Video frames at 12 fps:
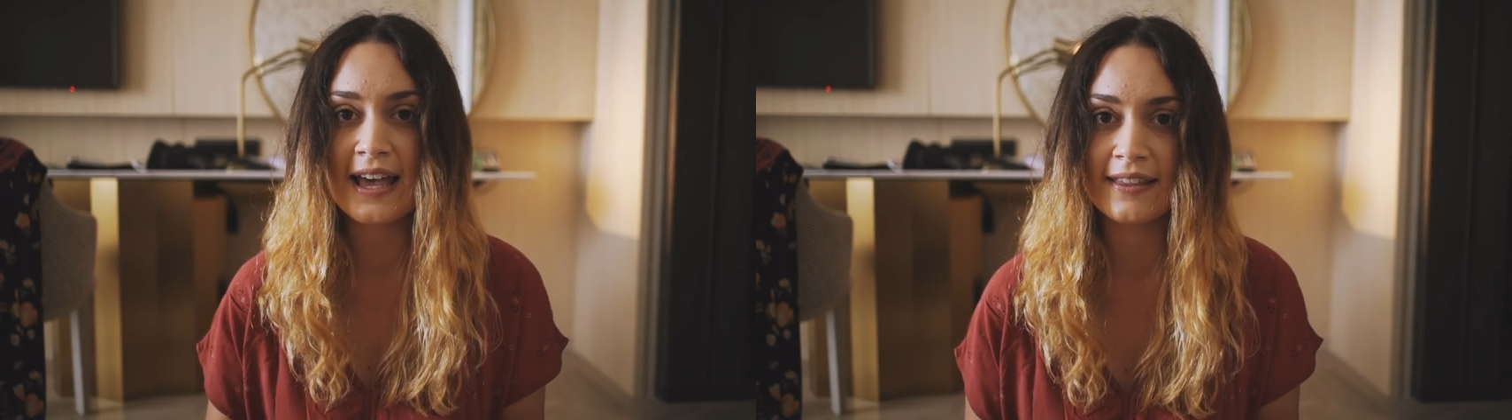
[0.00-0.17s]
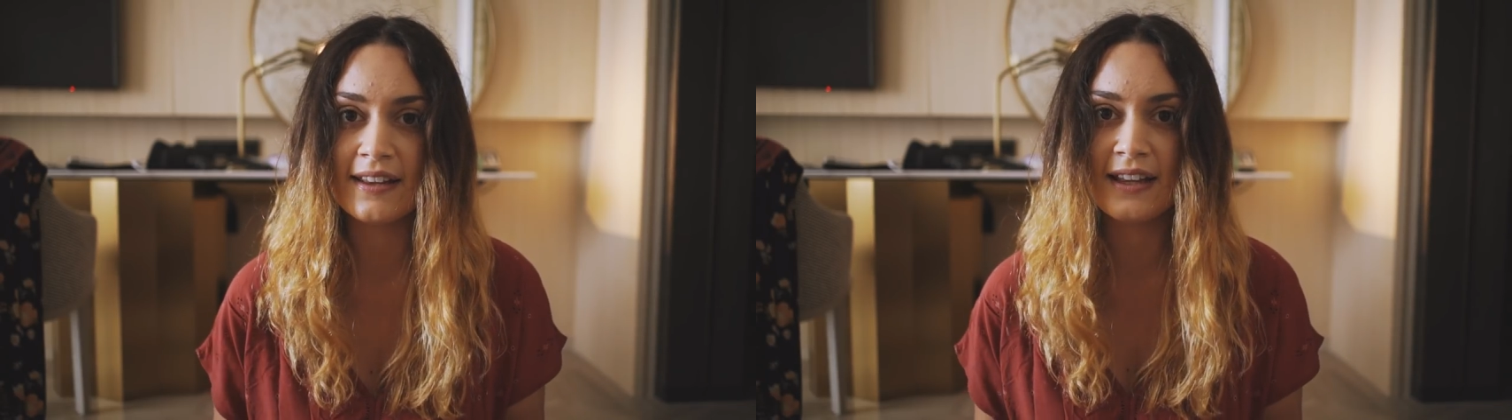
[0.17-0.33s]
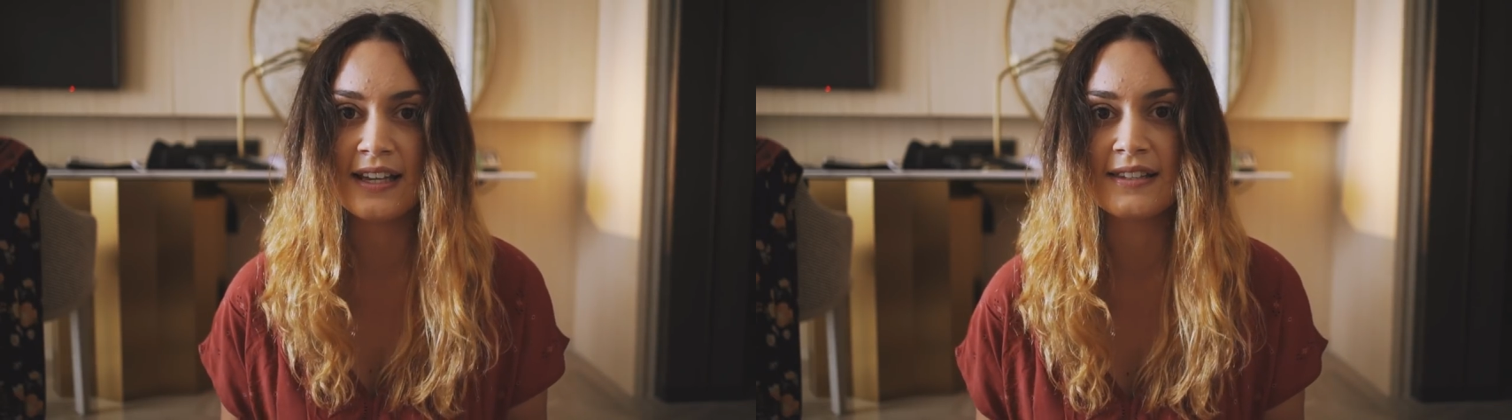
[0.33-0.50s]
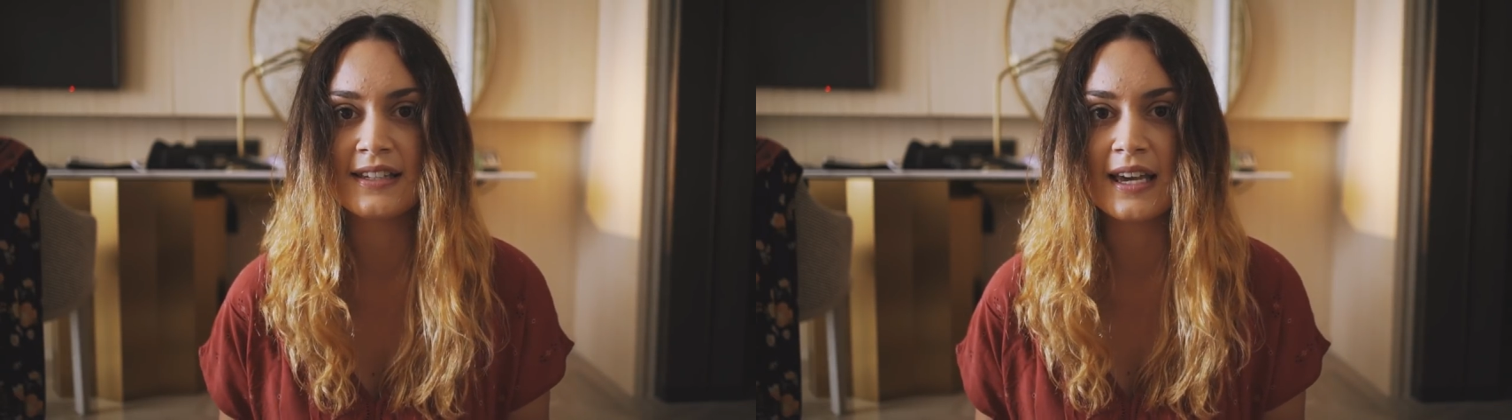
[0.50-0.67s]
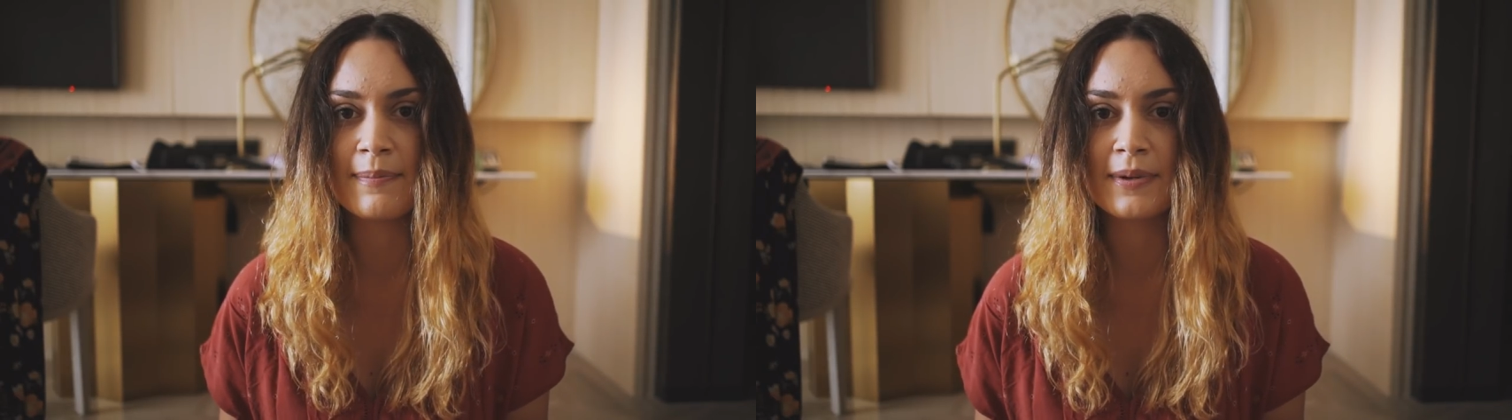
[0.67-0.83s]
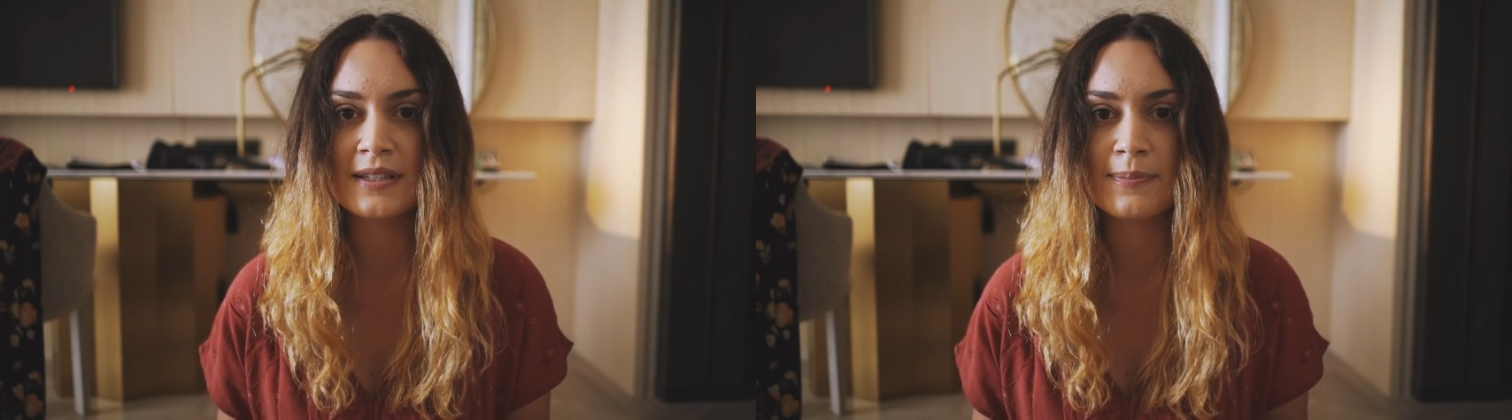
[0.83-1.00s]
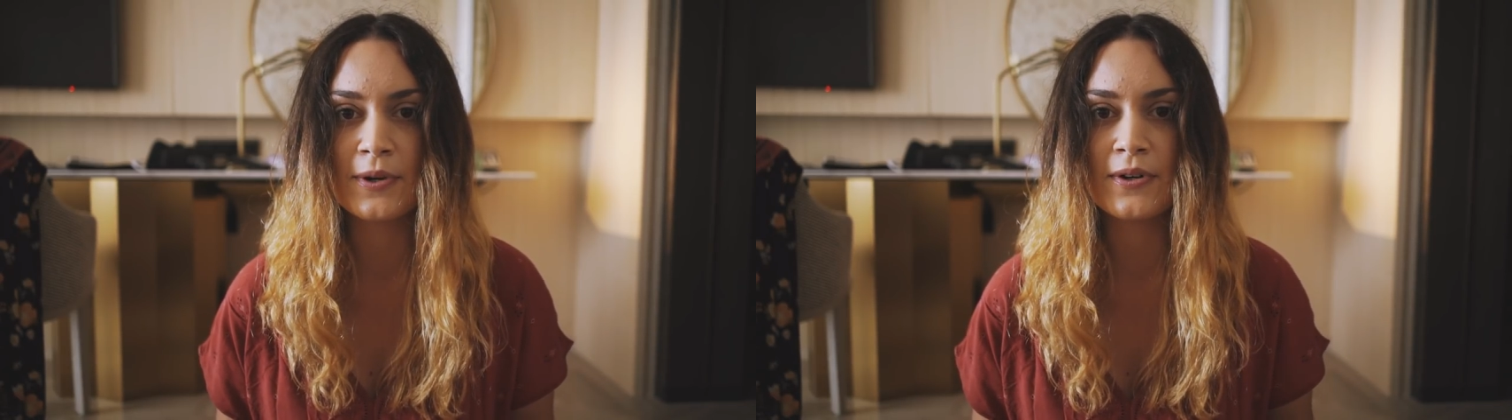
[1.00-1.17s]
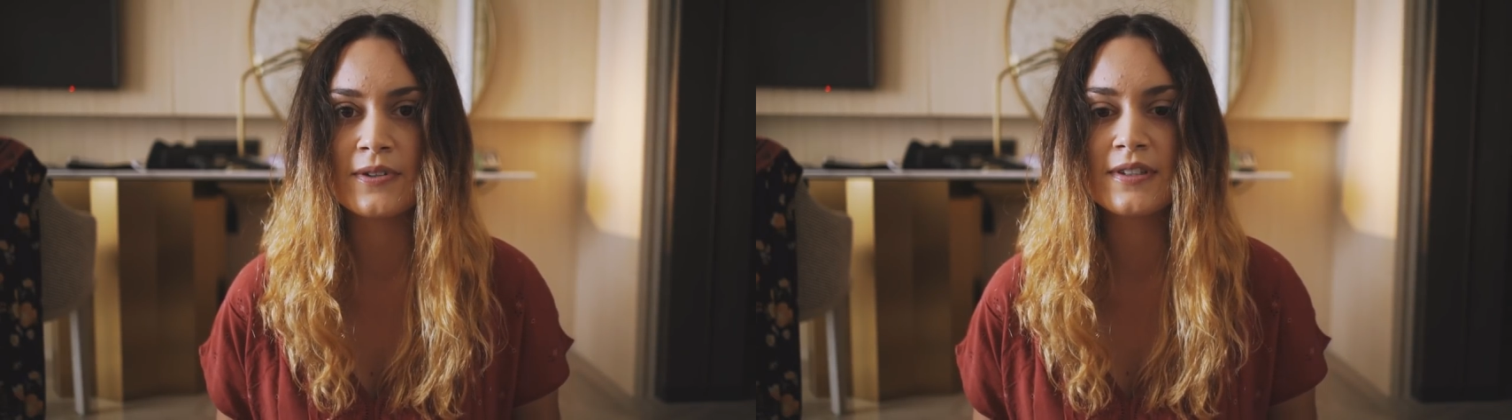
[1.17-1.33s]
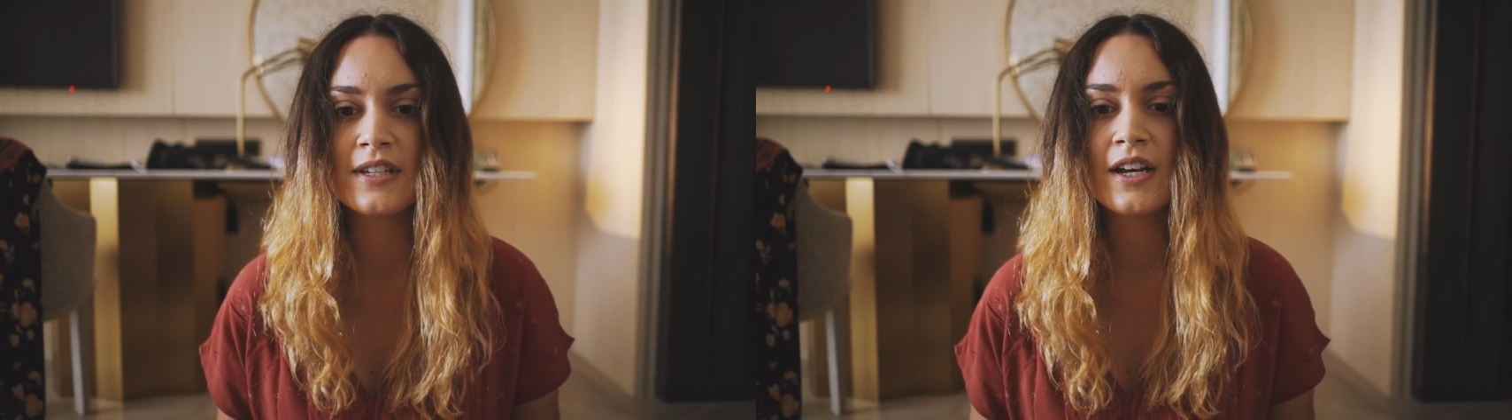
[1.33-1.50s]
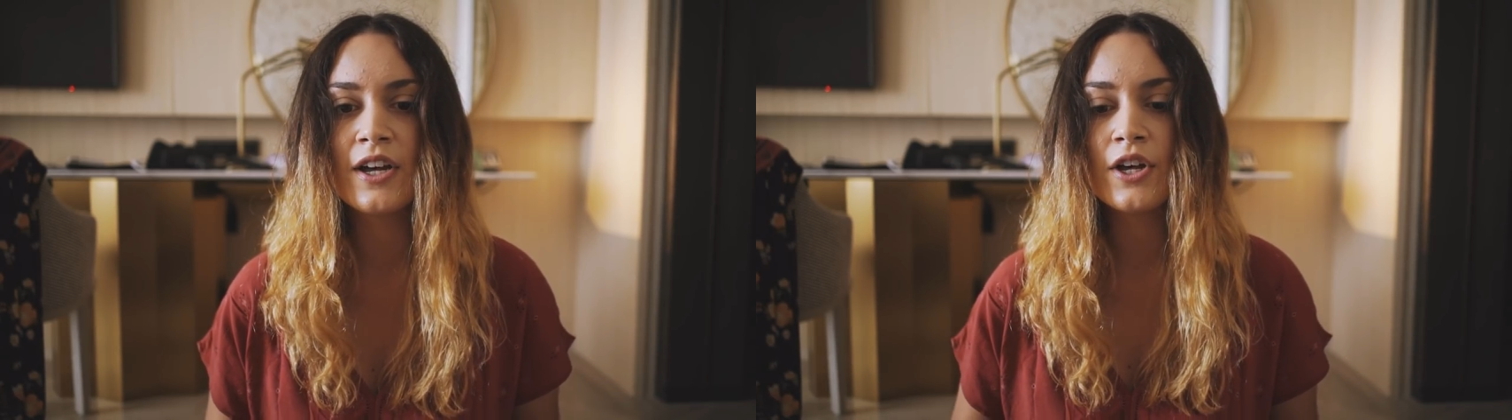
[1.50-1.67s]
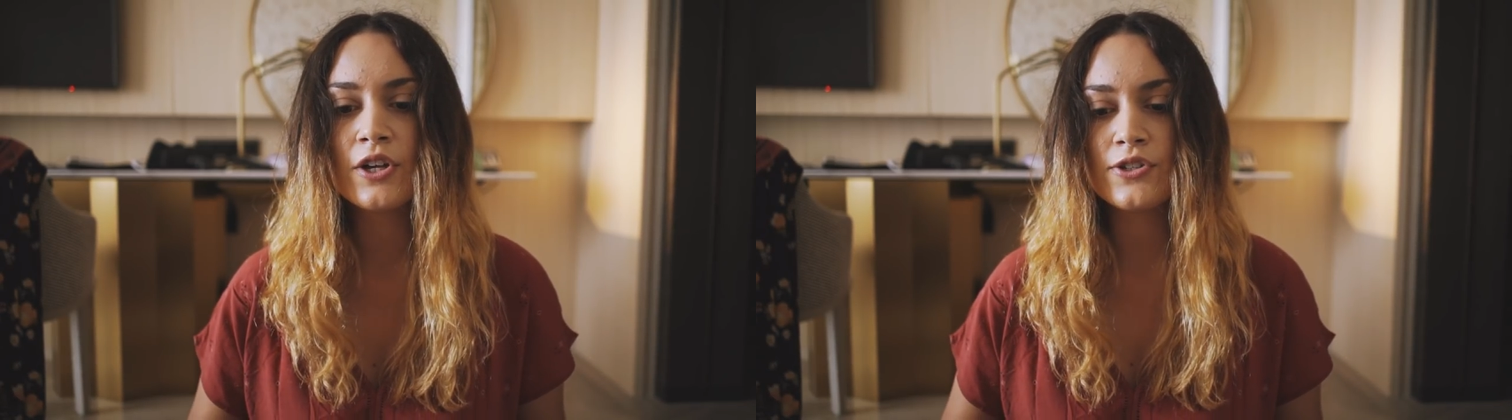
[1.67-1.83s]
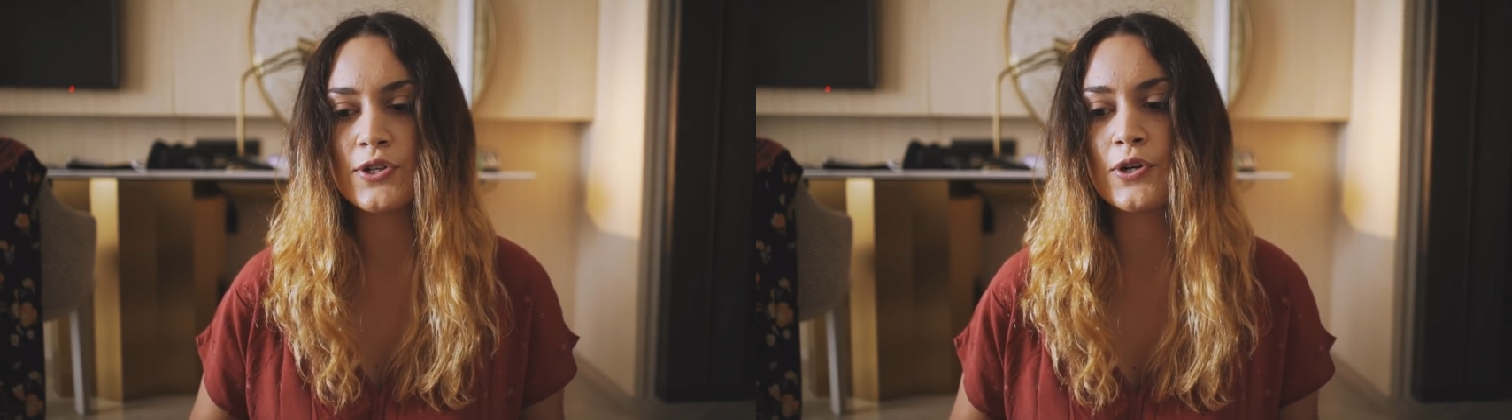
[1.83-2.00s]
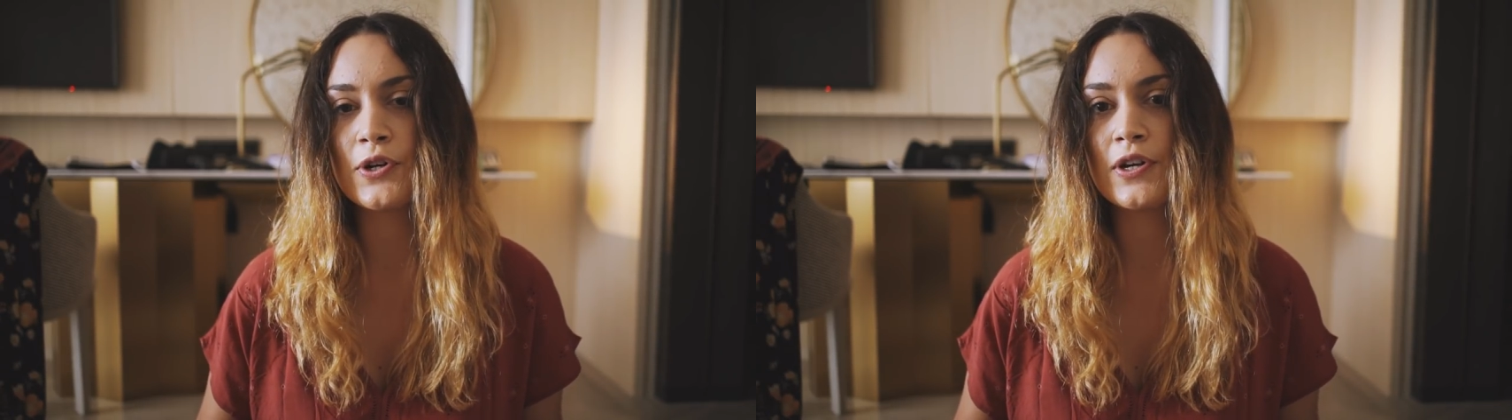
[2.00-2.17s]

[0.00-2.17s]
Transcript: and the landscape exposed. So